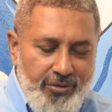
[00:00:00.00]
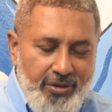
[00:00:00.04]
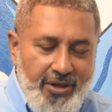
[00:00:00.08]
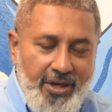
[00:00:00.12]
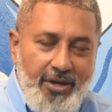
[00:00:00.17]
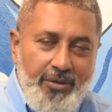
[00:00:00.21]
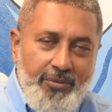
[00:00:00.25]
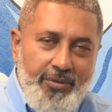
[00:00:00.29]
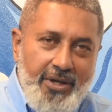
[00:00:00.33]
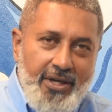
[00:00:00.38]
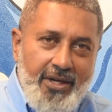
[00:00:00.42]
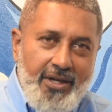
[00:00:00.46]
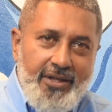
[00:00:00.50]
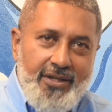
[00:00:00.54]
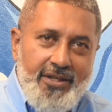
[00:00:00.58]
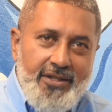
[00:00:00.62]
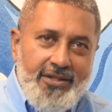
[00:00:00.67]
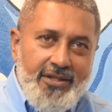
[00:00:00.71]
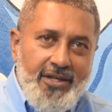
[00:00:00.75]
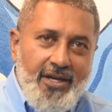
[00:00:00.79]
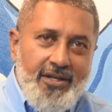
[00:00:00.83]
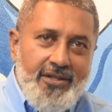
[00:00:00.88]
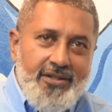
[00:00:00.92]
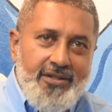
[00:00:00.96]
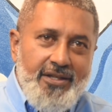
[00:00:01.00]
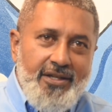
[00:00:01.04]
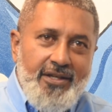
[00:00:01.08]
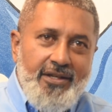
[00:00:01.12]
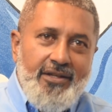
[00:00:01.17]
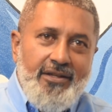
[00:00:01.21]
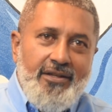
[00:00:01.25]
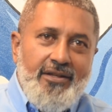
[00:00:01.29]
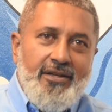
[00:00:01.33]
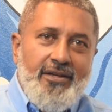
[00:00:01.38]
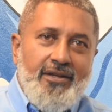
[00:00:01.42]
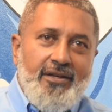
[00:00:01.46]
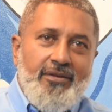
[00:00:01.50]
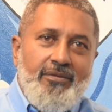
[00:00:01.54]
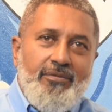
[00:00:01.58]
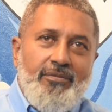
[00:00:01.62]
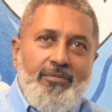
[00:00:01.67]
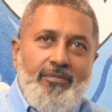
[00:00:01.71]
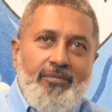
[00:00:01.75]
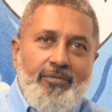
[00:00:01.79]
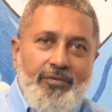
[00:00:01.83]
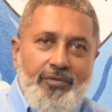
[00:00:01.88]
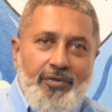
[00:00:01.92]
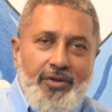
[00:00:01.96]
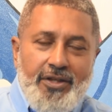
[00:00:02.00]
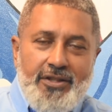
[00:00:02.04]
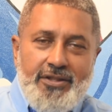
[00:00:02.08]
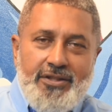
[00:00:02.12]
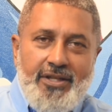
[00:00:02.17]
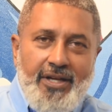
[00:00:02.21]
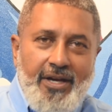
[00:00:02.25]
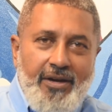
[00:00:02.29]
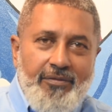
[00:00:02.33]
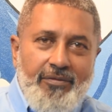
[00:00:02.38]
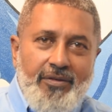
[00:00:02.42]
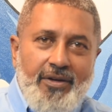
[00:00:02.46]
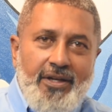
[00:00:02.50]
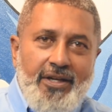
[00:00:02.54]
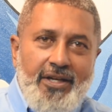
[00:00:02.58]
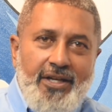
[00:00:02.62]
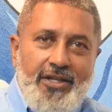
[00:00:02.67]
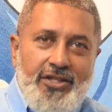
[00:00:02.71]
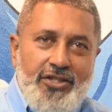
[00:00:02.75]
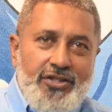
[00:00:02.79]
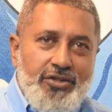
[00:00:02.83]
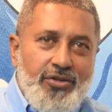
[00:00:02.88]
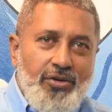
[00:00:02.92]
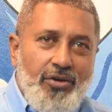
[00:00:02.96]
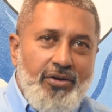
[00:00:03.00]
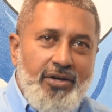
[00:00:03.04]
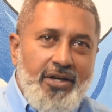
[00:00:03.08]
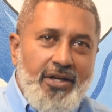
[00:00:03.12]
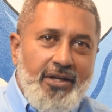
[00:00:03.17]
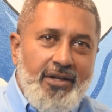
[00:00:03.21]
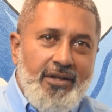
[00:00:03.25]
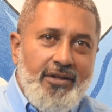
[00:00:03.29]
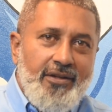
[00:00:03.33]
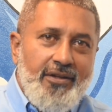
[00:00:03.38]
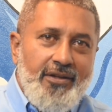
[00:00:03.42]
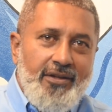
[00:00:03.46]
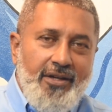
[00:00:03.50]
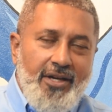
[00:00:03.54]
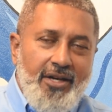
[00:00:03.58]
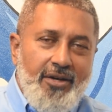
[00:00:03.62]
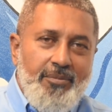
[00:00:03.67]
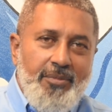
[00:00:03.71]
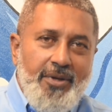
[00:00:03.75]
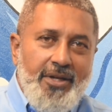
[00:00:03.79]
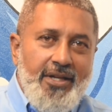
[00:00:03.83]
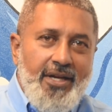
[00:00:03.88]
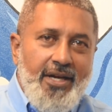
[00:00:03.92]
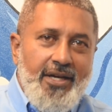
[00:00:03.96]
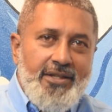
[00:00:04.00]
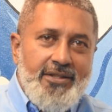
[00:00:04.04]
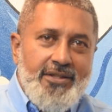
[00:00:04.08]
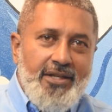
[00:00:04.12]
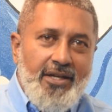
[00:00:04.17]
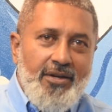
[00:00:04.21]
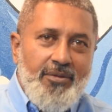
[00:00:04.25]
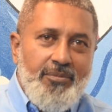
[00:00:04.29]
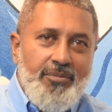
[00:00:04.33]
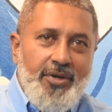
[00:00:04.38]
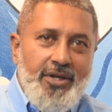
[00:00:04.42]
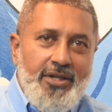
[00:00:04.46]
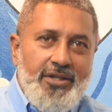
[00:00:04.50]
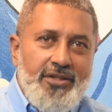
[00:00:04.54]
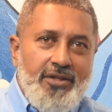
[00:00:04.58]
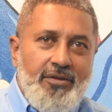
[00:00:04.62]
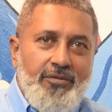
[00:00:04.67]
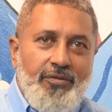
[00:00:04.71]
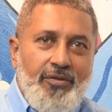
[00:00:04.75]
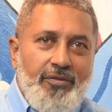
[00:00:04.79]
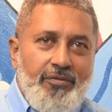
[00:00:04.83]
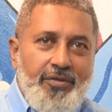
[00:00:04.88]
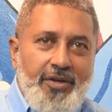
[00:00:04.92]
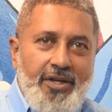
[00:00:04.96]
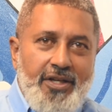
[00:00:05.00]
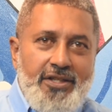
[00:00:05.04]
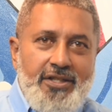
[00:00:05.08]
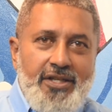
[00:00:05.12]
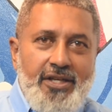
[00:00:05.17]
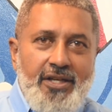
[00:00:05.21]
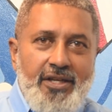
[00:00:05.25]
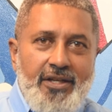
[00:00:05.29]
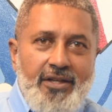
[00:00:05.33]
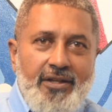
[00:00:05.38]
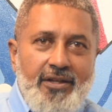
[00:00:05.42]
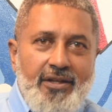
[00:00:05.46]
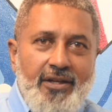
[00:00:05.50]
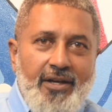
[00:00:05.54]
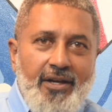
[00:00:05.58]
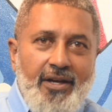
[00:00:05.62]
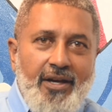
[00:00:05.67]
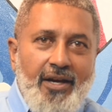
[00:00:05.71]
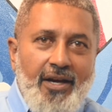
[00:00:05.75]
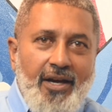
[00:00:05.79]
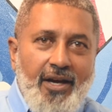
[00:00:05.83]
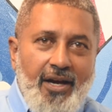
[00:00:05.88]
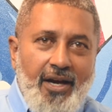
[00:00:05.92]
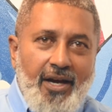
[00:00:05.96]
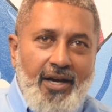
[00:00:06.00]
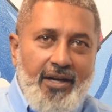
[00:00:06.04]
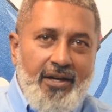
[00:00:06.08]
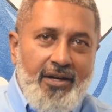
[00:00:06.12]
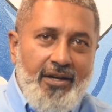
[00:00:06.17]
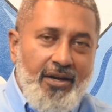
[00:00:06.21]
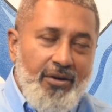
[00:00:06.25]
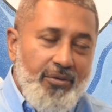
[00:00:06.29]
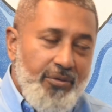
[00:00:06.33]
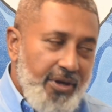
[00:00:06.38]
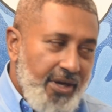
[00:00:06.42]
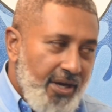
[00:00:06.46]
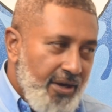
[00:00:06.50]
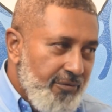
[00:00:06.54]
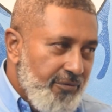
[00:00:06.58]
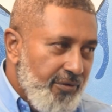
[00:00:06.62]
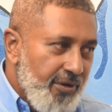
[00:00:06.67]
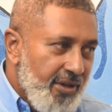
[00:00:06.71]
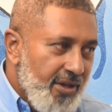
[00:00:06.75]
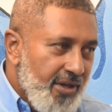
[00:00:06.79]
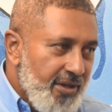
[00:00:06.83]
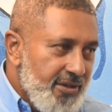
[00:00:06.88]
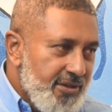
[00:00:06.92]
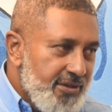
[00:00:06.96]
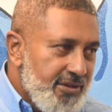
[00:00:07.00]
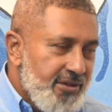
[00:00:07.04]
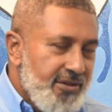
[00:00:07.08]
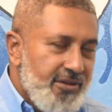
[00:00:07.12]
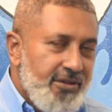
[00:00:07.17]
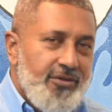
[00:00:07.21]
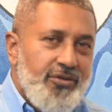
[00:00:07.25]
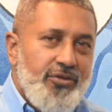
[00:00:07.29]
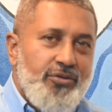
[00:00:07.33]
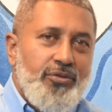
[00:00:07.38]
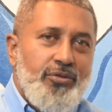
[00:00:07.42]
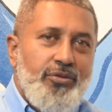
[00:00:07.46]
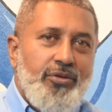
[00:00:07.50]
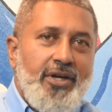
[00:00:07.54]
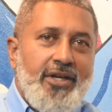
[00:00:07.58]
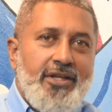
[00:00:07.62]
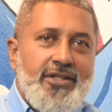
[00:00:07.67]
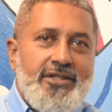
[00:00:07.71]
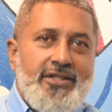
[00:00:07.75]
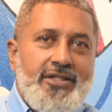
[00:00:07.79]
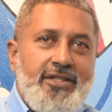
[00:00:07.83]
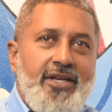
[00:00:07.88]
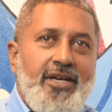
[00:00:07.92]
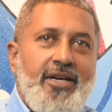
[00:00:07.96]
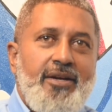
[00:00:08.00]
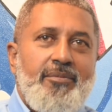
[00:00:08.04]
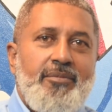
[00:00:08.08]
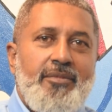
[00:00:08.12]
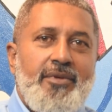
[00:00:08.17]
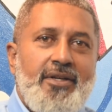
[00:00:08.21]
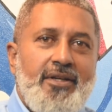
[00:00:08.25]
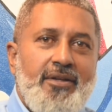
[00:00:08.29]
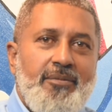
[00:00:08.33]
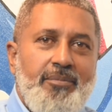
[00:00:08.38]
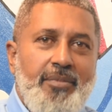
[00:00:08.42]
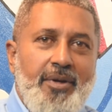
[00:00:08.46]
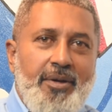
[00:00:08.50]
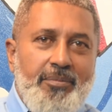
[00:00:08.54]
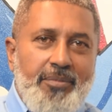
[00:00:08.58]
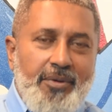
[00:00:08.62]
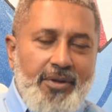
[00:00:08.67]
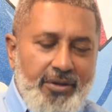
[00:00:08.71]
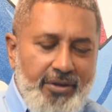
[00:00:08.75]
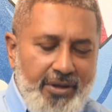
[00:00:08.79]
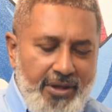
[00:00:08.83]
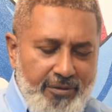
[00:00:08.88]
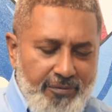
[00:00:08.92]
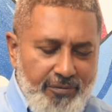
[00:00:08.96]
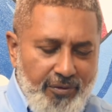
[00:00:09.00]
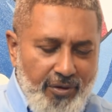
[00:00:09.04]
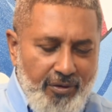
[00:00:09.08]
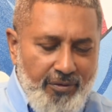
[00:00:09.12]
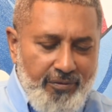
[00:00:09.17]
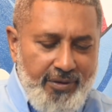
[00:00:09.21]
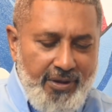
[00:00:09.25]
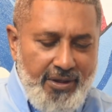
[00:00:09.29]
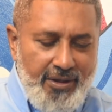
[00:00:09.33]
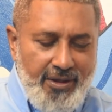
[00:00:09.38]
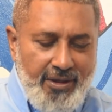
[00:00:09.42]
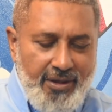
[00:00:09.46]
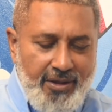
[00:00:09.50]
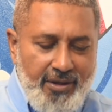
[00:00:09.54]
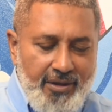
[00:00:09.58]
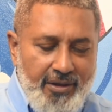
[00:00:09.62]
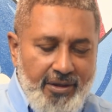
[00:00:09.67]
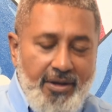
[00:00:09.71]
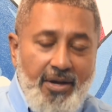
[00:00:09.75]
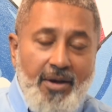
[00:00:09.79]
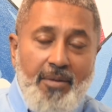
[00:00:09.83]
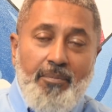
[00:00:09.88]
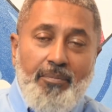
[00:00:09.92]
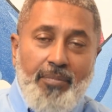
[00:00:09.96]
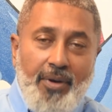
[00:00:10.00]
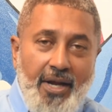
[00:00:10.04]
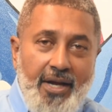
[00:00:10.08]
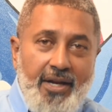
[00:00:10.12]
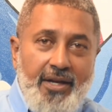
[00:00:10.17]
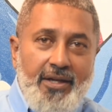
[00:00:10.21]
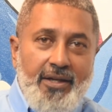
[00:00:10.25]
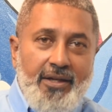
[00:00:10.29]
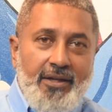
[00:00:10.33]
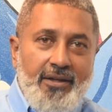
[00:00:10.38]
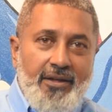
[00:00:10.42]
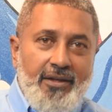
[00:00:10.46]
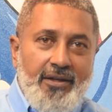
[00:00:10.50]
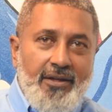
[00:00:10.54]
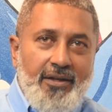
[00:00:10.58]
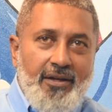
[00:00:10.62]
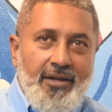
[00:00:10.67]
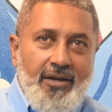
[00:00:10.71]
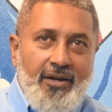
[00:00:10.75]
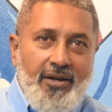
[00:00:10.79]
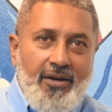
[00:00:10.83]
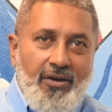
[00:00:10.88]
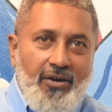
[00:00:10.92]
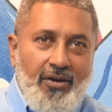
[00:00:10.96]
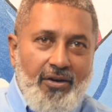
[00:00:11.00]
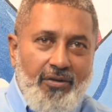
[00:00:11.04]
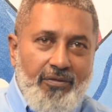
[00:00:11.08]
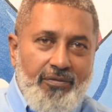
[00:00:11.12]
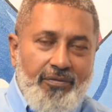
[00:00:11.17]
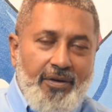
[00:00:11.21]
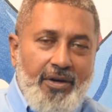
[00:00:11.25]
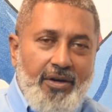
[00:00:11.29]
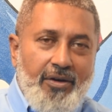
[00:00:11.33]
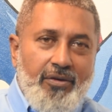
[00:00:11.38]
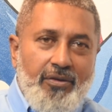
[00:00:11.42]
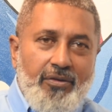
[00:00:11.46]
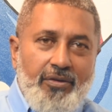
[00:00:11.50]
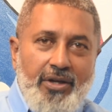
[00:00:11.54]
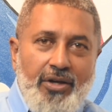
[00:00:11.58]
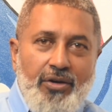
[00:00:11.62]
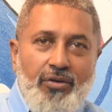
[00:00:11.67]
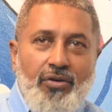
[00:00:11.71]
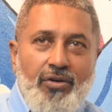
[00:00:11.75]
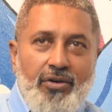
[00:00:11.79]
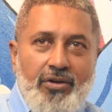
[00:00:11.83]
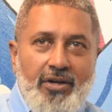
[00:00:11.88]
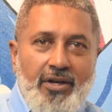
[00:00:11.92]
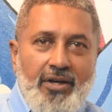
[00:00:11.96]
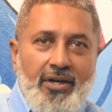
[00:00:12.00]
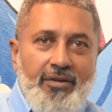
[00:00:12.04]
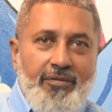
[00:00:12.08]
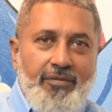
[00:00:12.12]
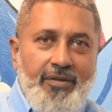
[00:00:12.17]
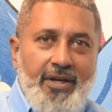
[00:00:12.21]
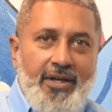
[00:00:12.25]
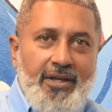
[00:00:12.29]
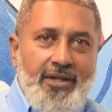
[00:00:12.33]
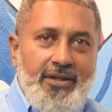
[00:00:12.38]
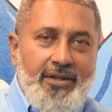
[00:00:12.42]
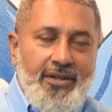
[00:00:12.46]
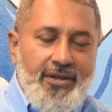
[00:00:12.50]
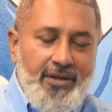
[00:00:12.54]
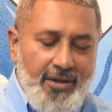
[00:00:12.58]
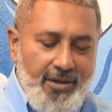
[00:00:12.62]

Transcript: Today we are discussing the first ever historic Girmit Day celebration for Fiji, and we have with us 2 esteemed people involved in the planning of our inaugural event.